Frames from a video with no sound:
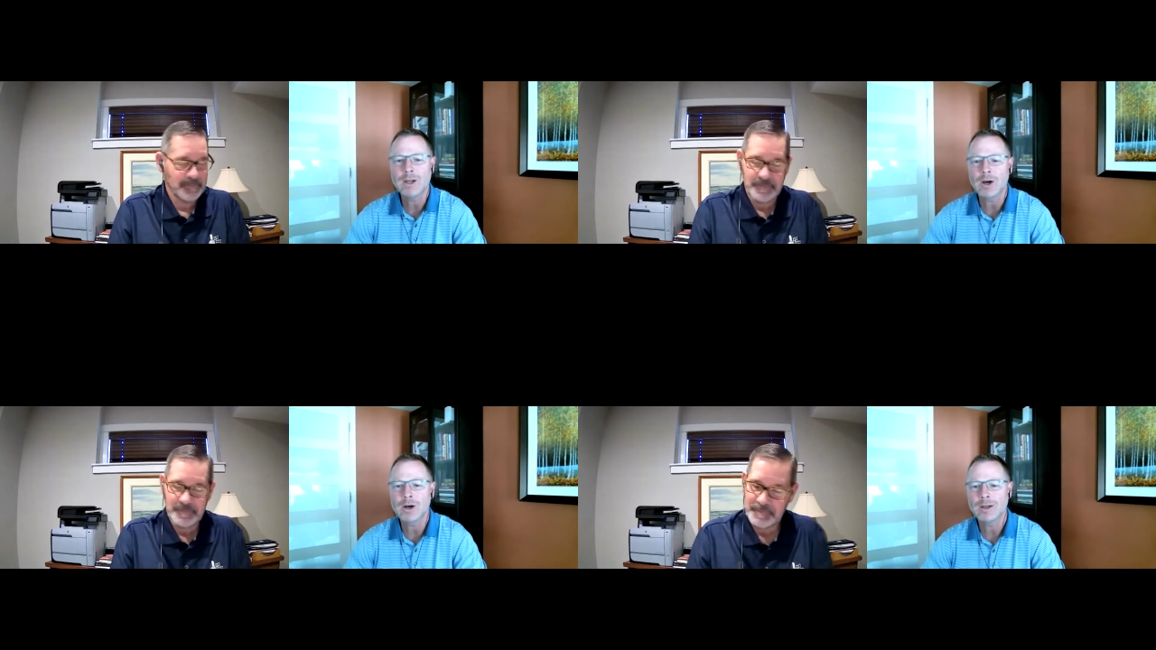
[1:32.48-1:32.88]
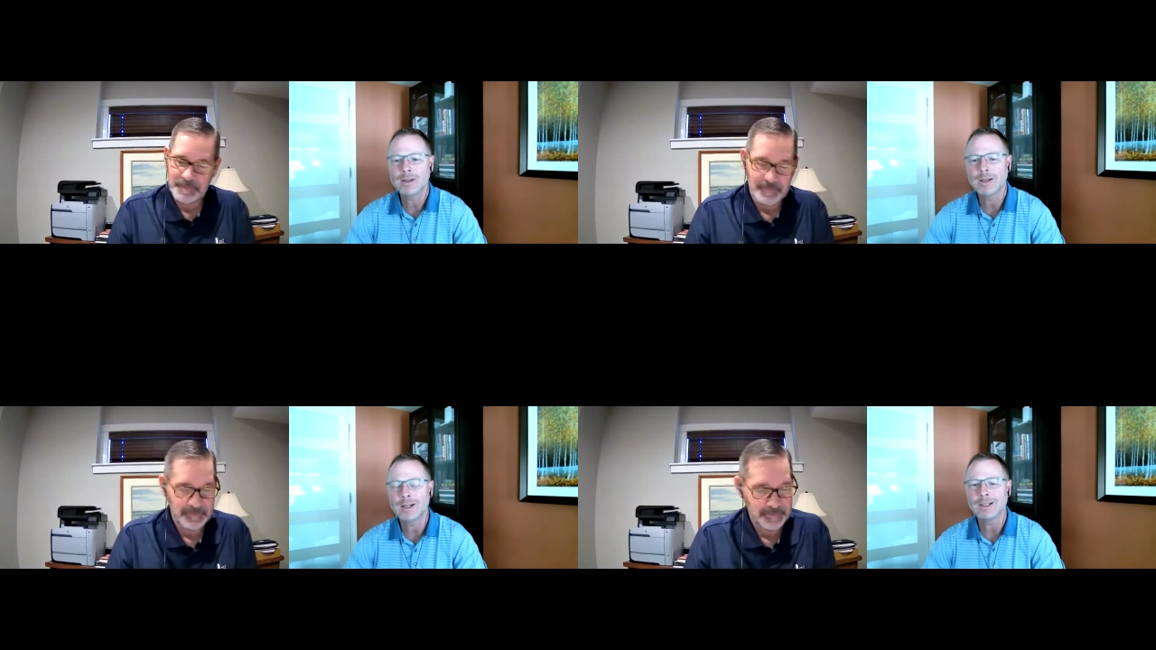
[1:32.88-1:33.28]

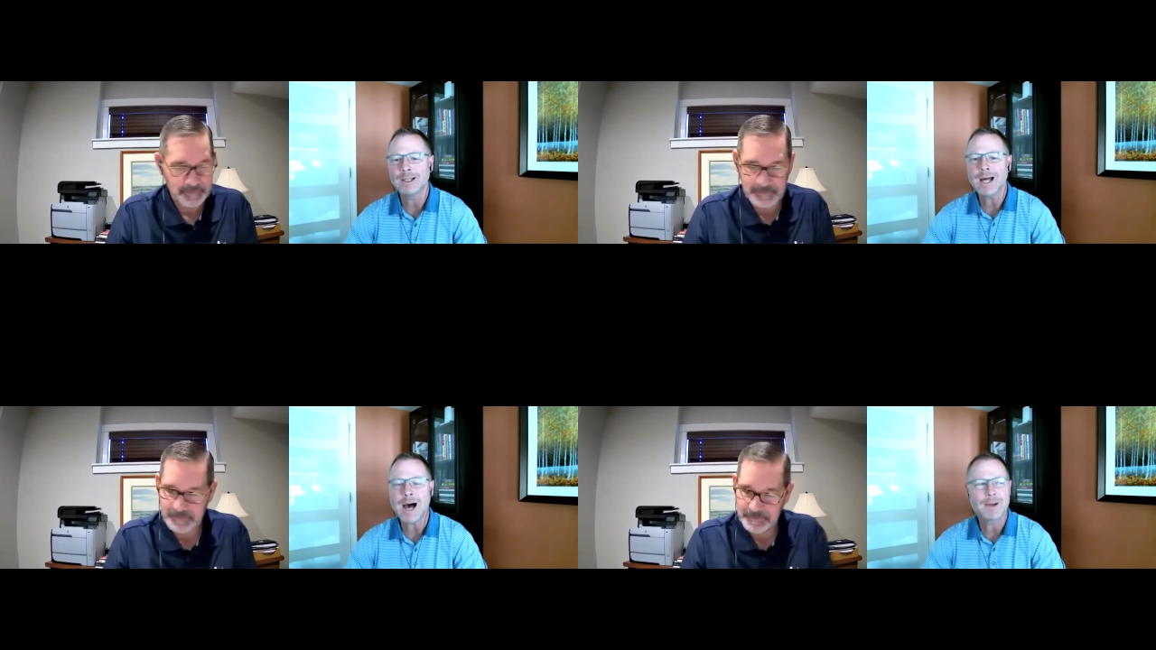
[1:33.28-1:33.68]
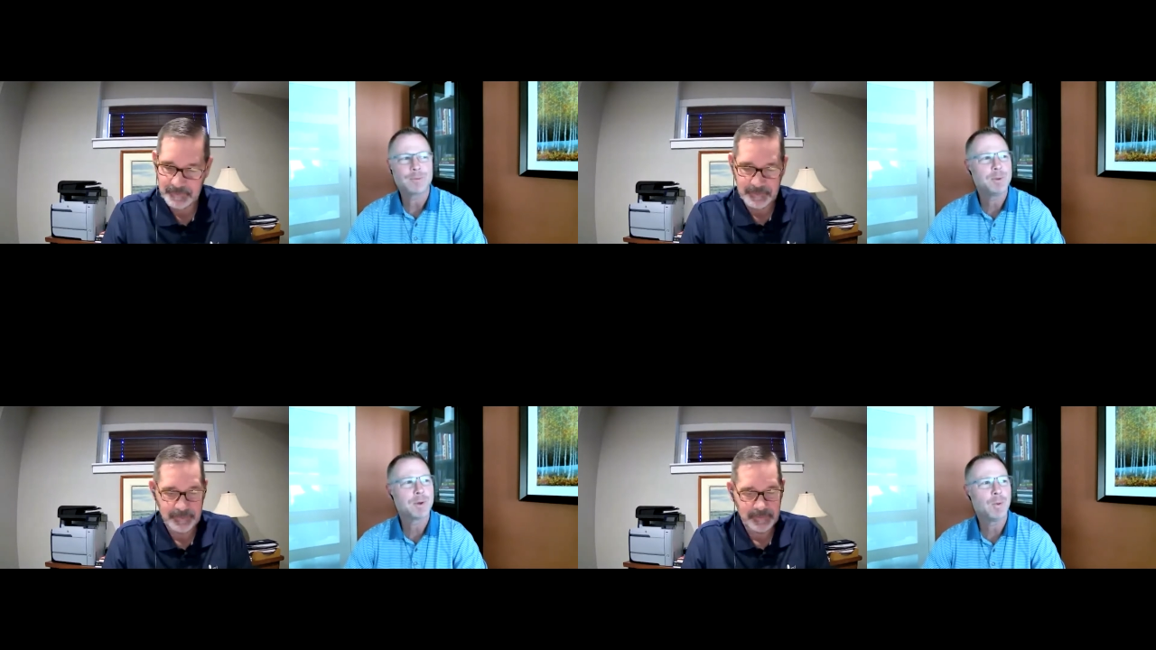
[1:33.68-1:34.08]
Speaker 1: on a lot.
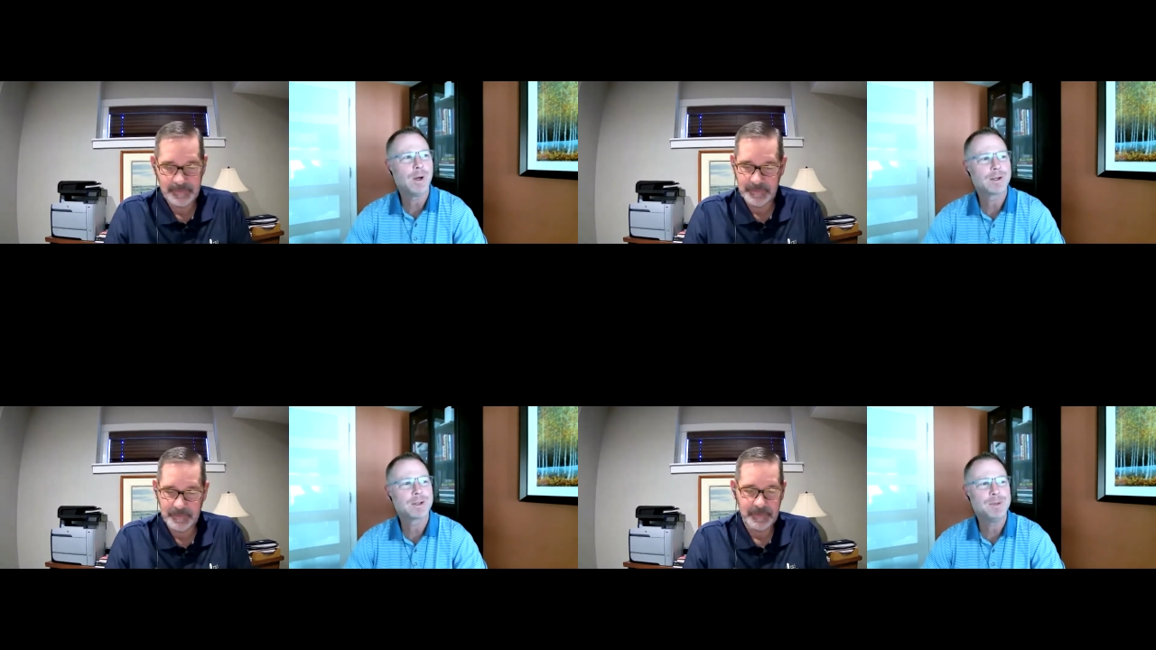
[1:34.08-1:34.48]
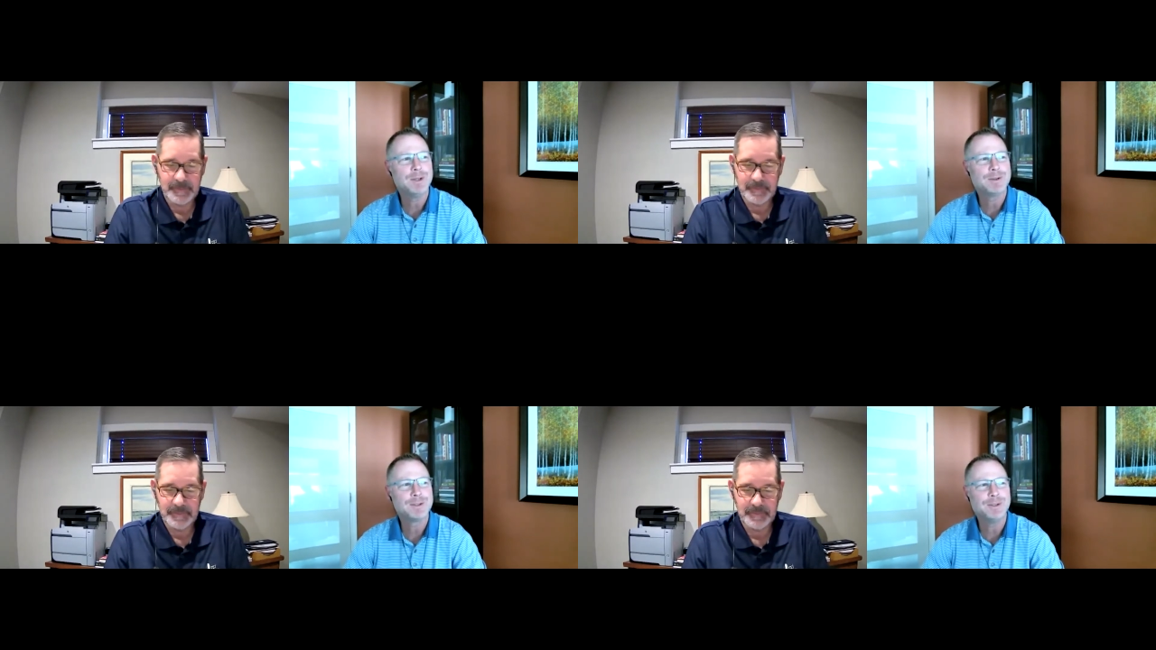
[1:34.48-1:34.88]
We want to welcome
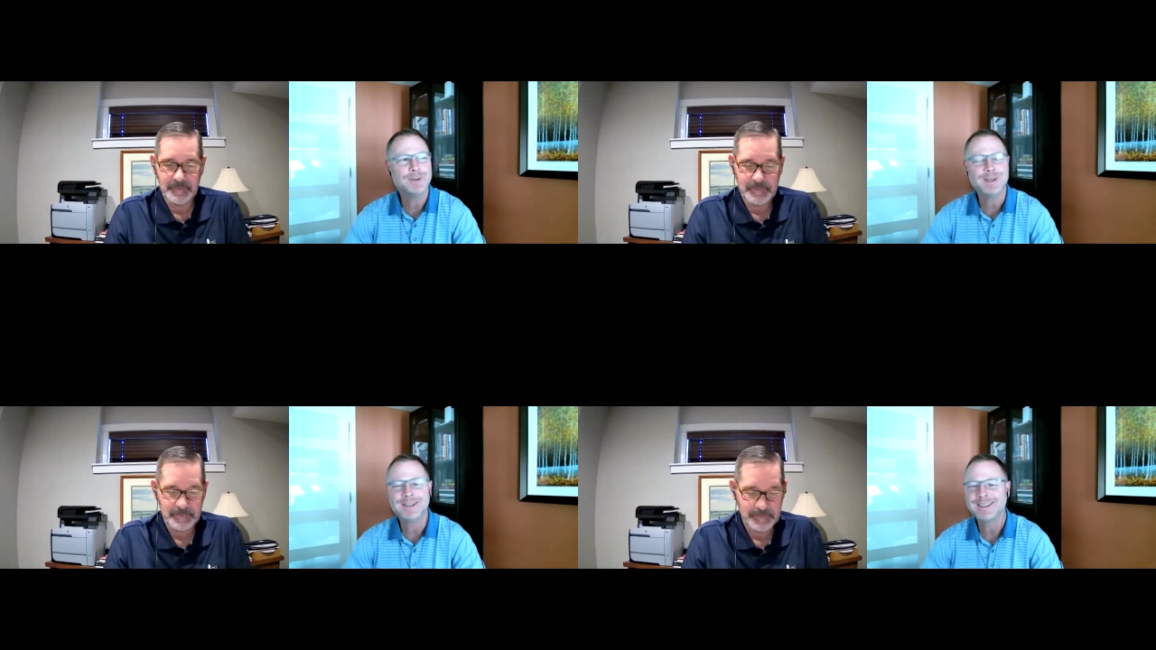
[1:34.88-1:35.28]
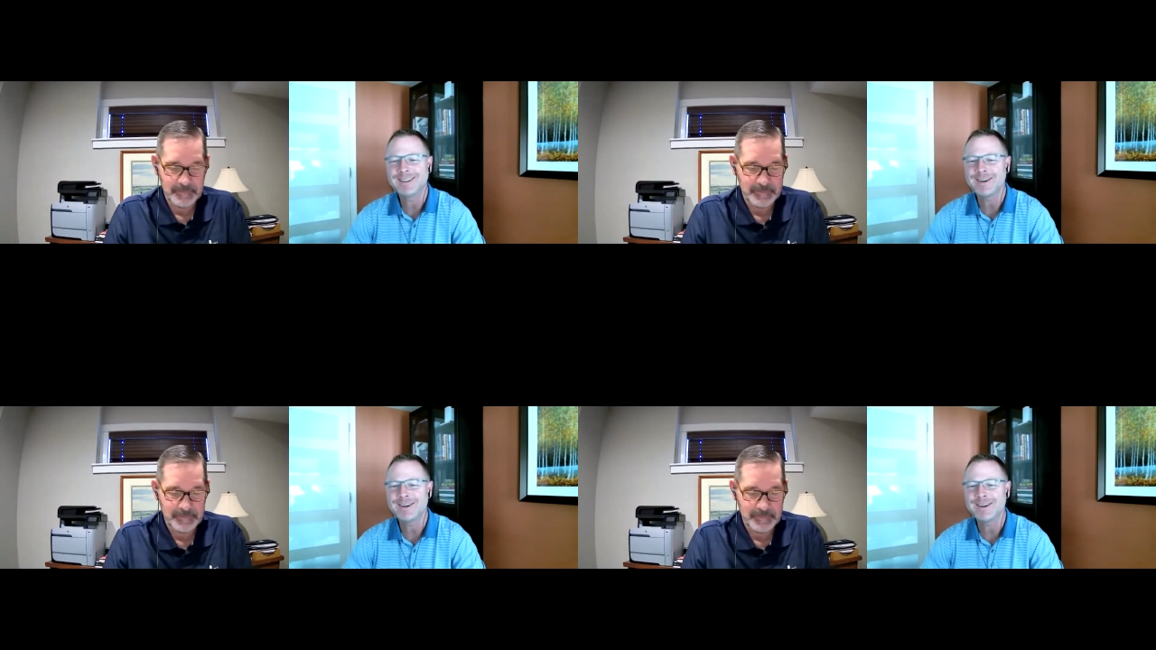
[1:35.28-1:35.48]
you to uh,